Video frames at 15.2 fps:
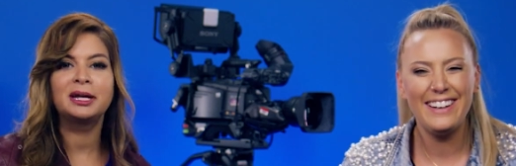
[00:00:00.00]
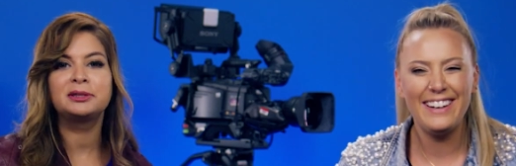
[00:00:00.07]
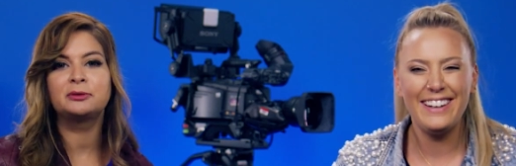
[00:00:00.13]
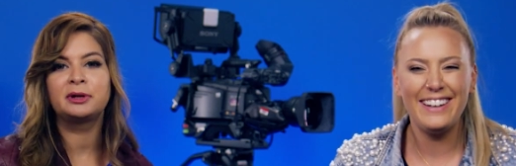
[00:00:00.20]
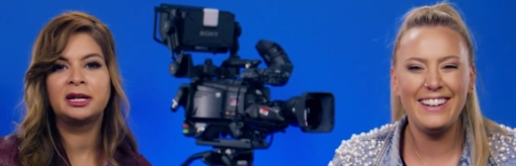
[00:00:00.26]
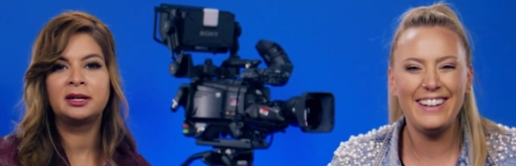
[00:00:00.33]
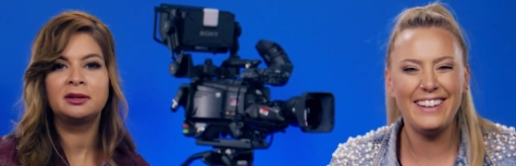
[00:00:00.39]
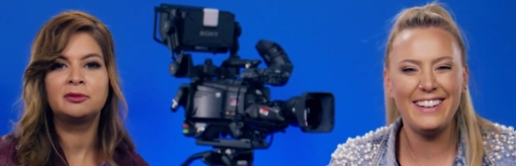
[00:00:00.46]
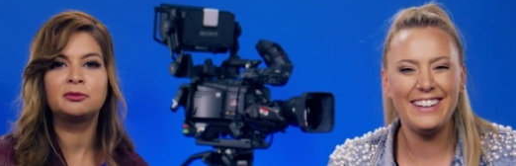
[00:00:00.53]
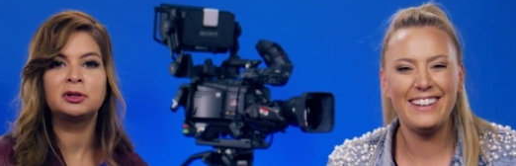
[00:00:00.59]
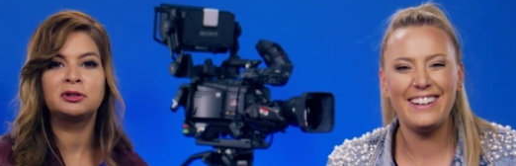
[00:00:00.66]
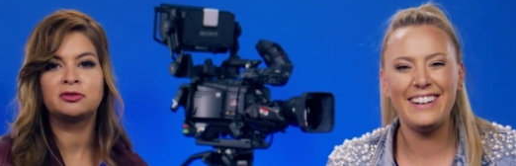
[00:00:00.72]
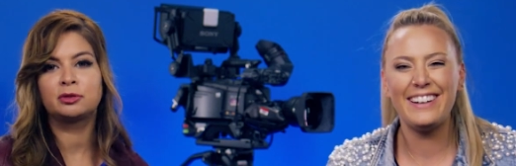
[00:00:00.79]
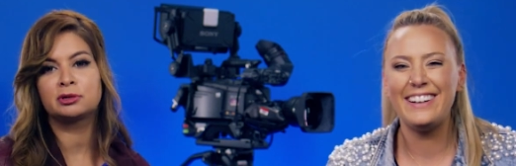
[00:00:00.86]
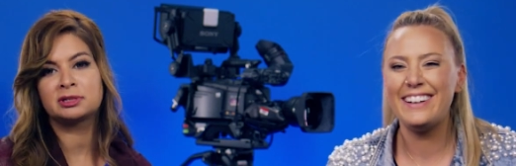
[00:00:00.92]
Speaker 1: By the way,
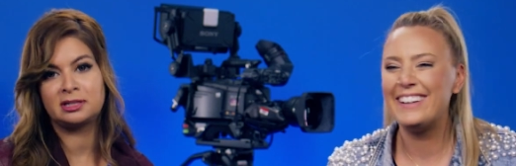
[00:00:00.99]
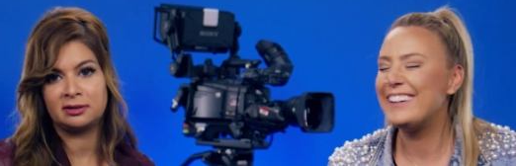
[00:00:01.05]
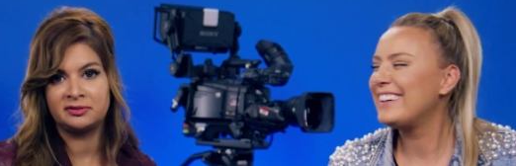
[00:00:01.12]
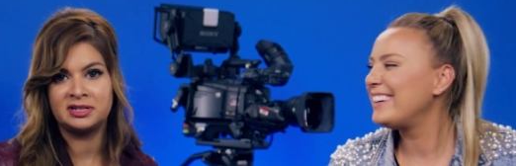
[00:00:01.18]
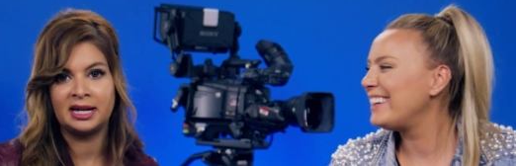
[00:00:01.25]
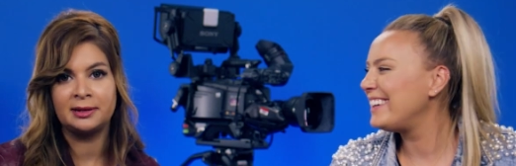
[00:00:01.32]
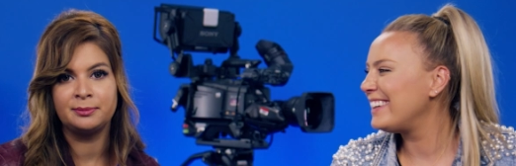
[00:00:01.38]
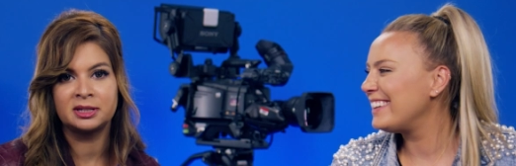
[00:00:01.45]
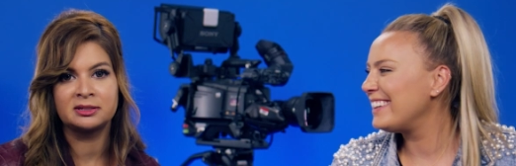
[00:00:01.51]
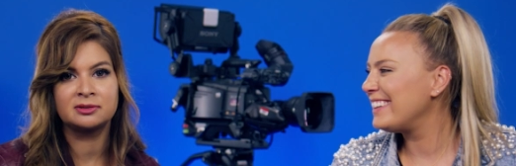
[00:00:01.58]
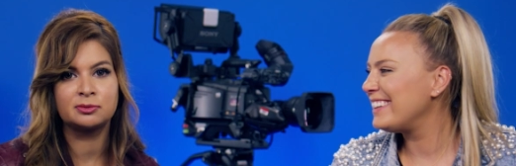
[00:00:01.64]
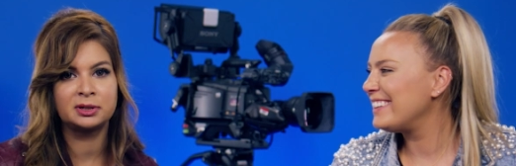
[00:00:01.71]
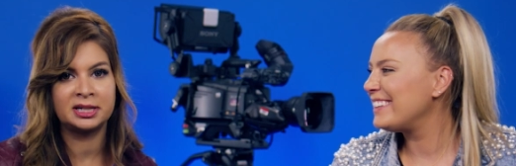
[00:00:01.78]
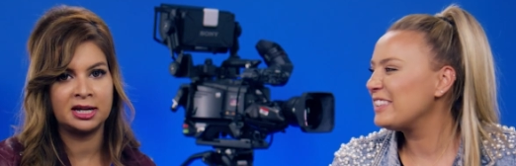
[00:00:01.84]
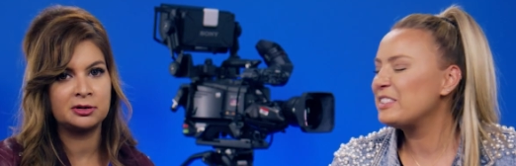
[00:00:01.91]
we're of course out of time
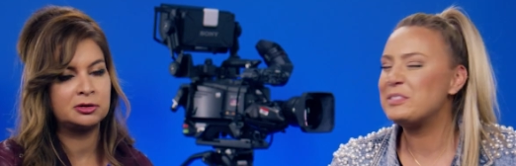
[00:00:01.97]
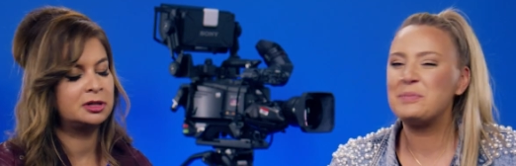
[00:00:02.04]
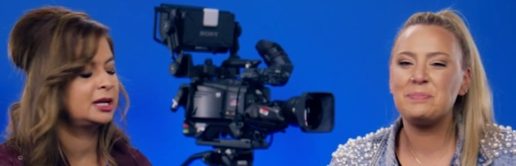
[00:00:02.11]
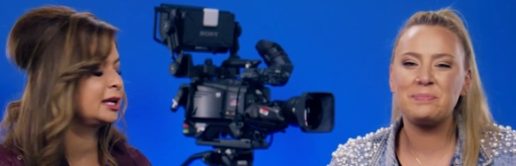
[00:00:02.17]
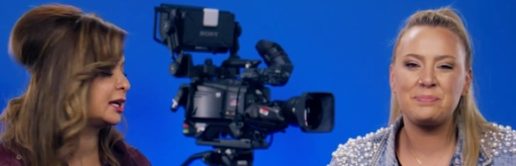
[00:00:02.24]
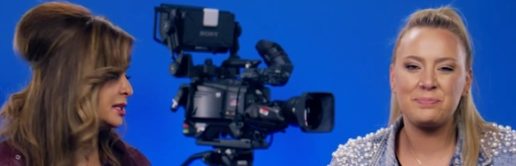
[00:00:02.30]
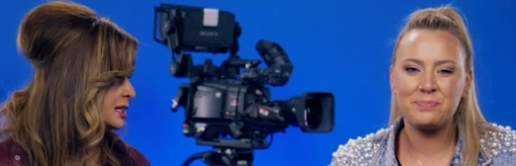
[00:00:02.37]
because when Kendra and I